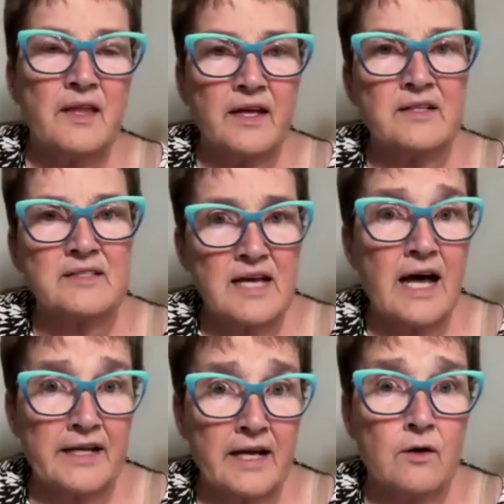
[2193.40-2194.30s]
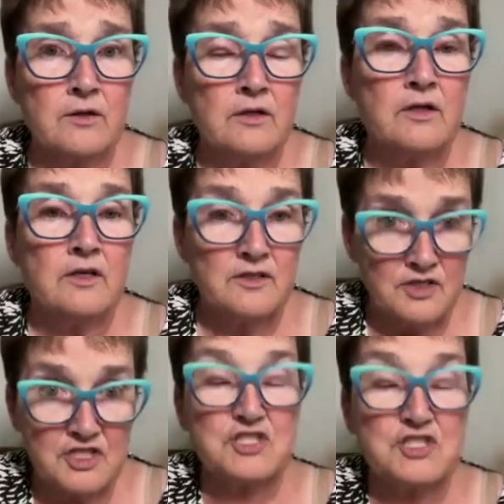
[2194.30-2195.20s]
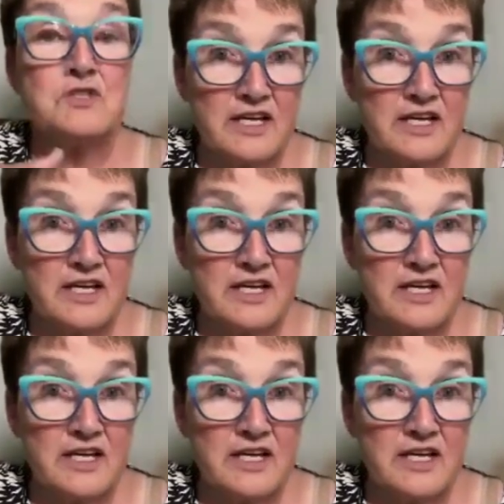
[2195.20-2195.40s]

and it's hot out just use